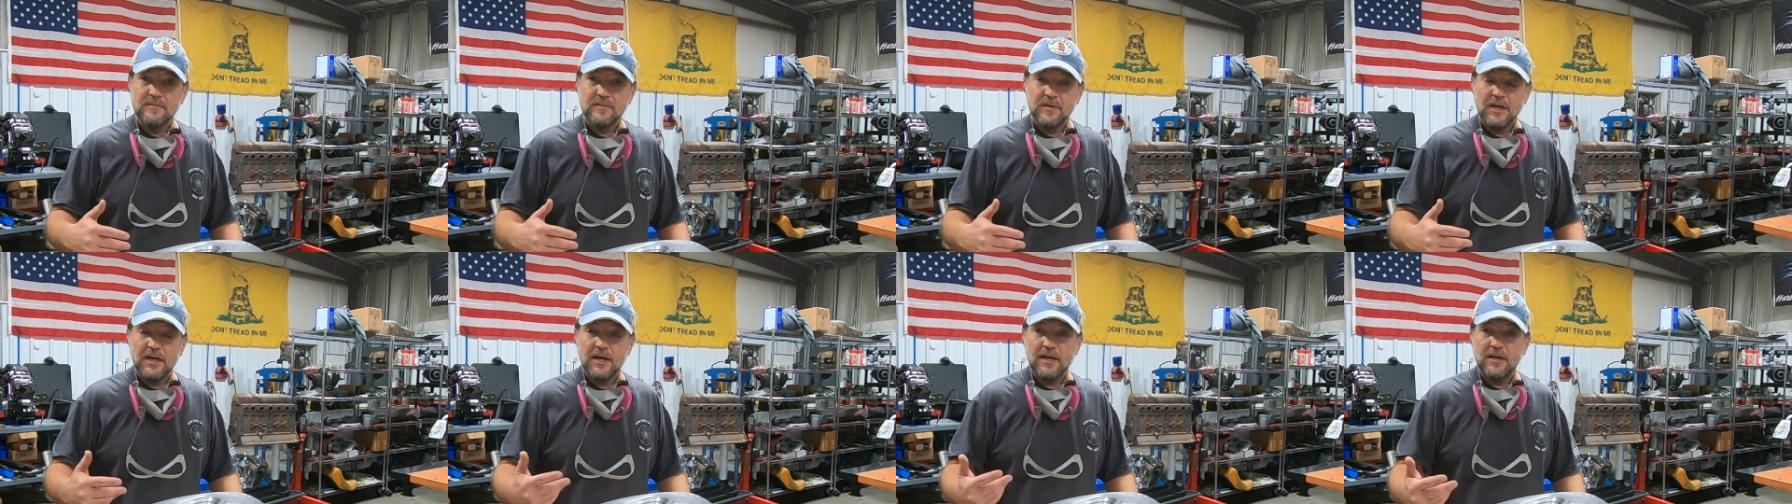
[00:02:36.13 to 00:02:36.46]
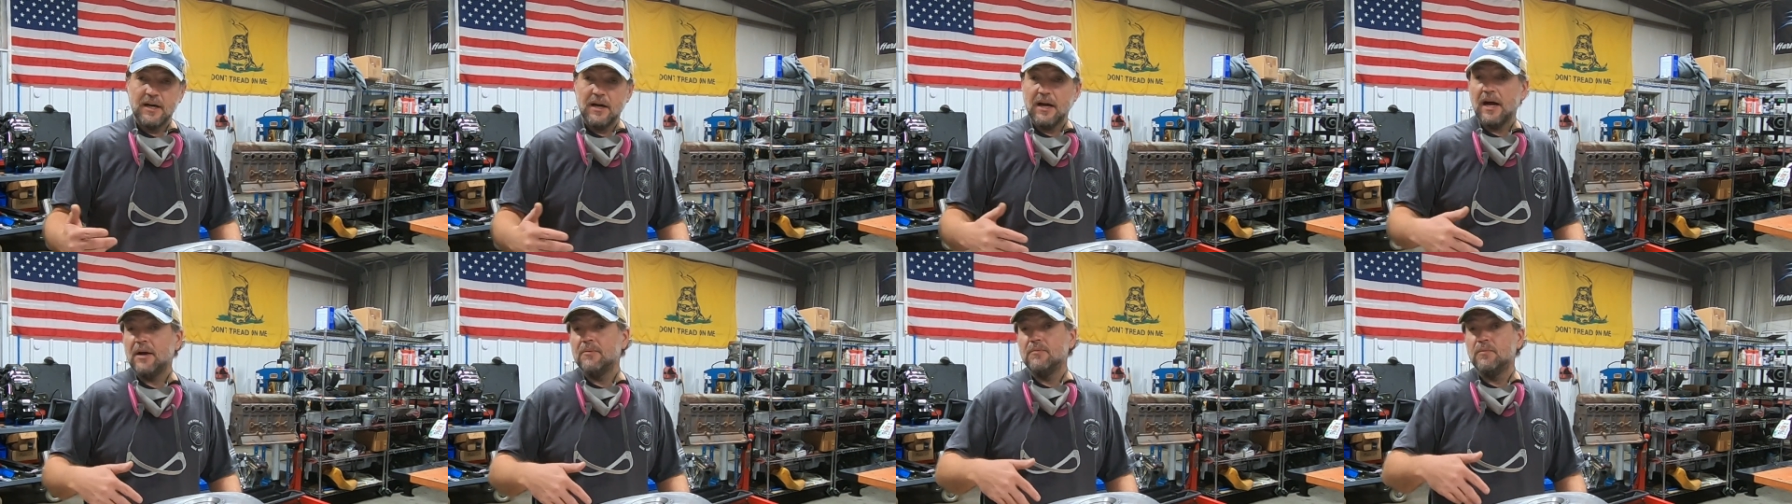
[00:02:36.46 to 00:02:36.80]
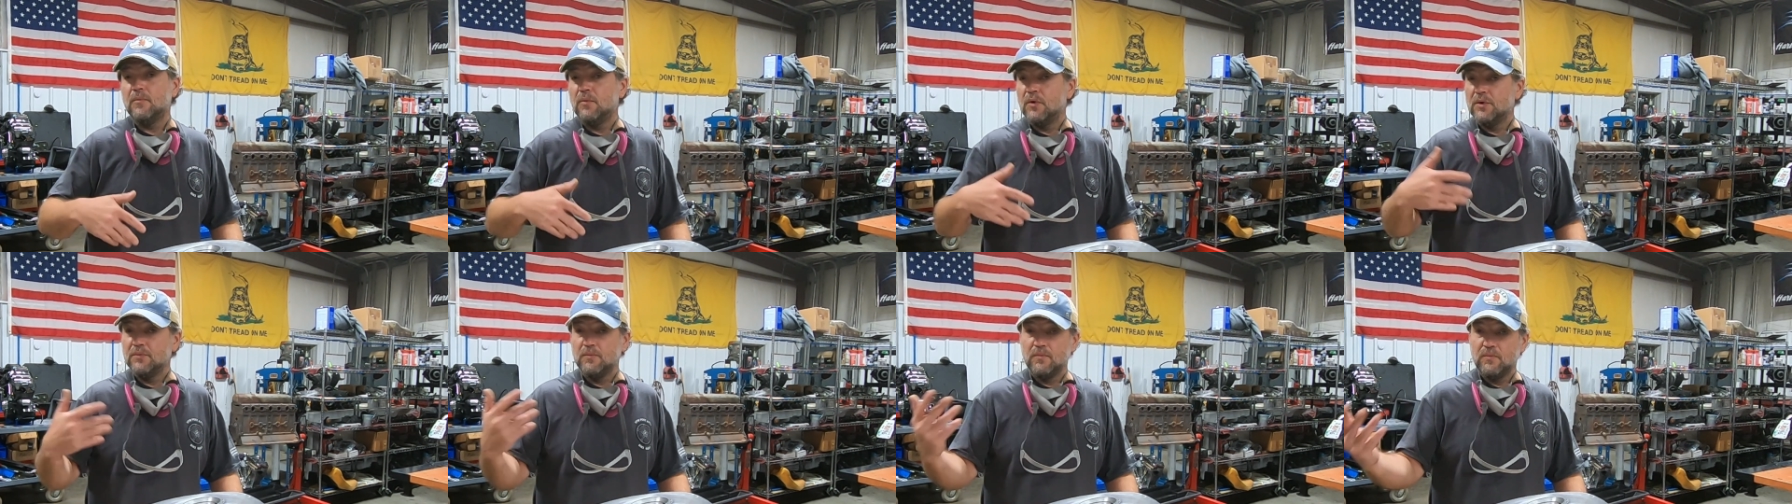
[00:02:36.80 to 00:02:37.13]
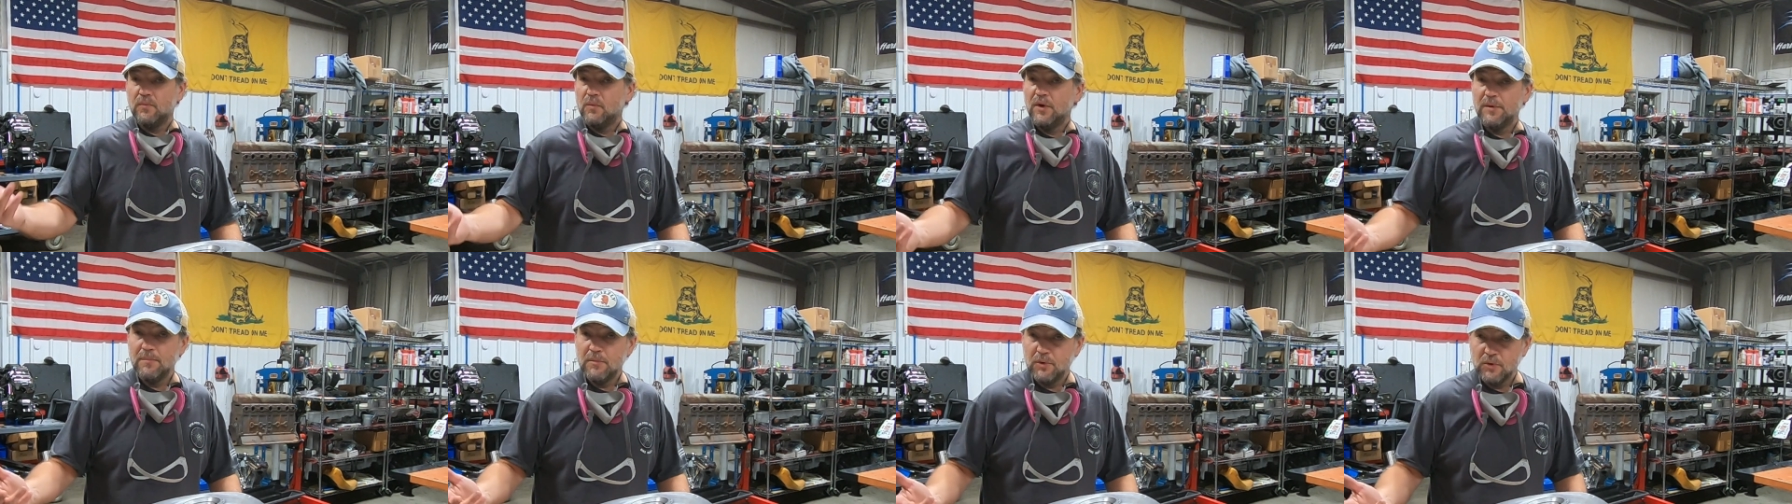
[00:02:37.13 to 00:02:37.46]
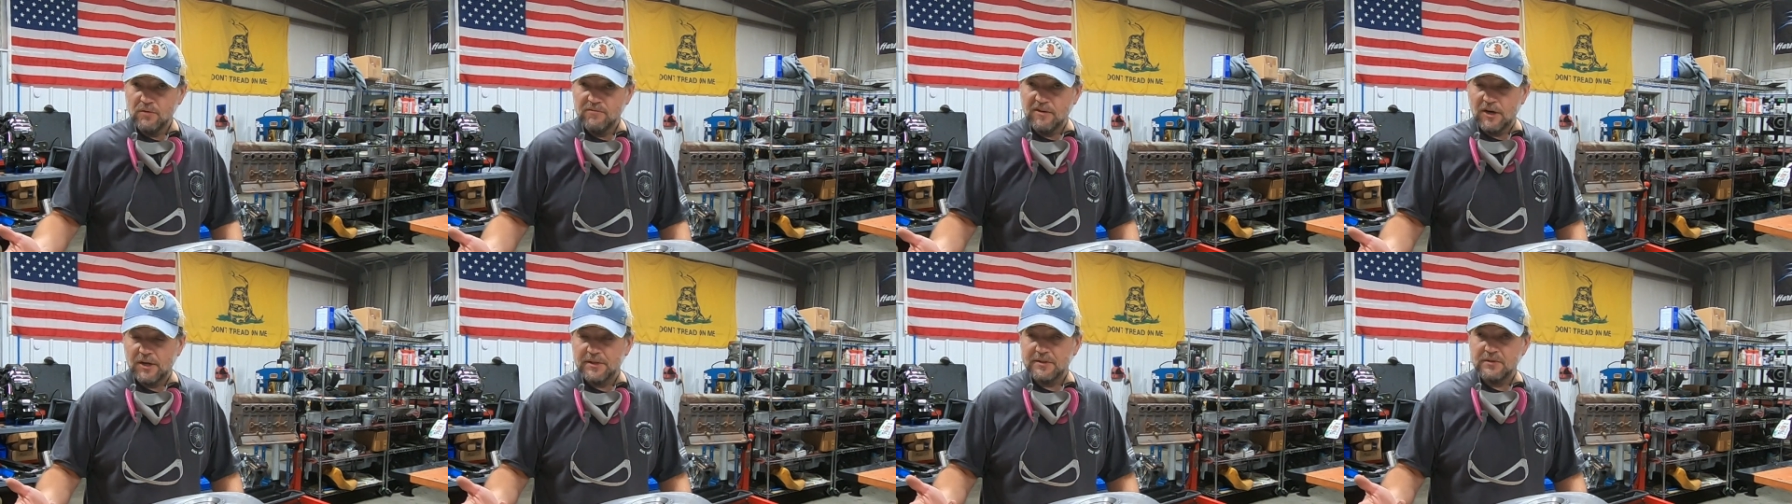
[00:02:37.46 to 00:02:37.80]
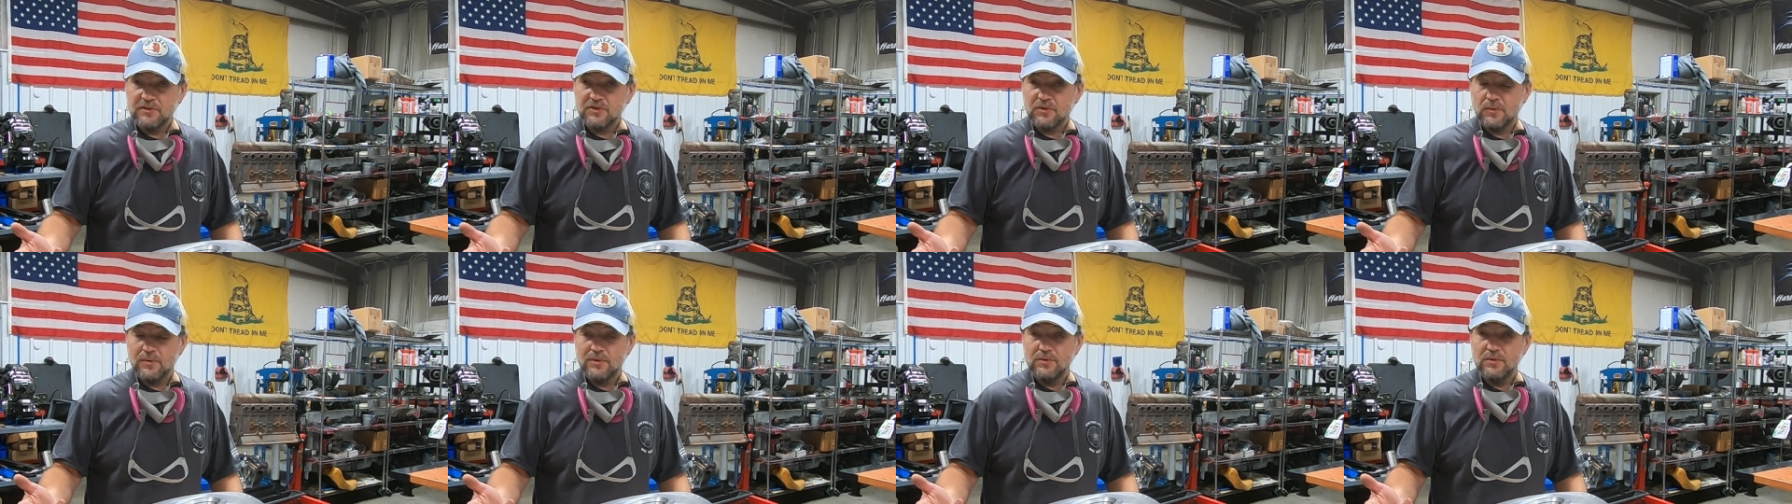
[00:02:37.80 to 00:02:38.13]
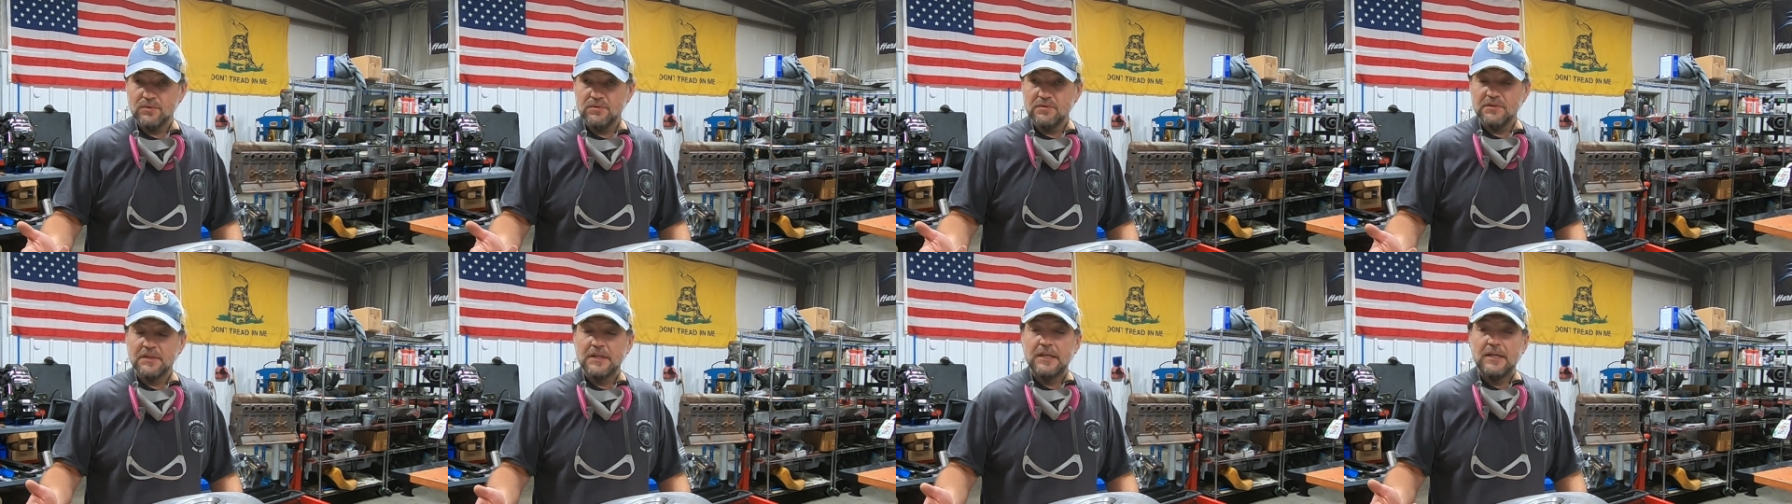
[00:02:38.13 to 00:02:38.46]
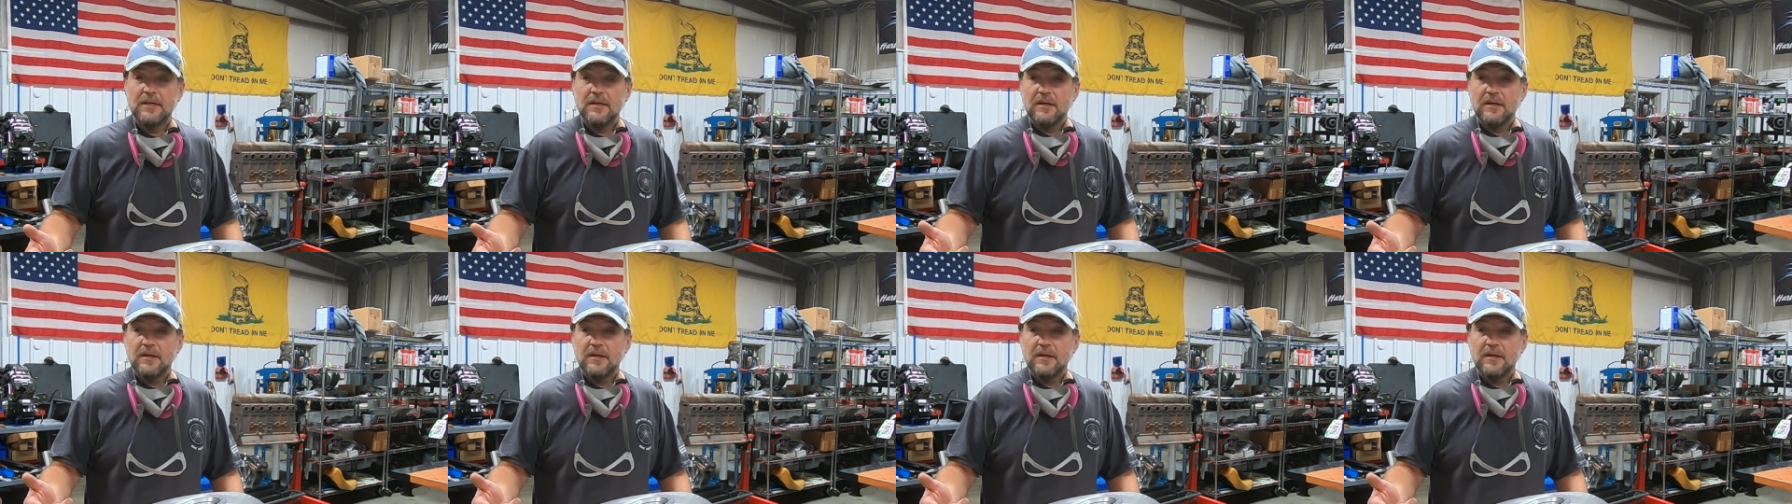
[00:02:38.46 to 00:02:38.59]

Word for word: Uh, I re remove all the screws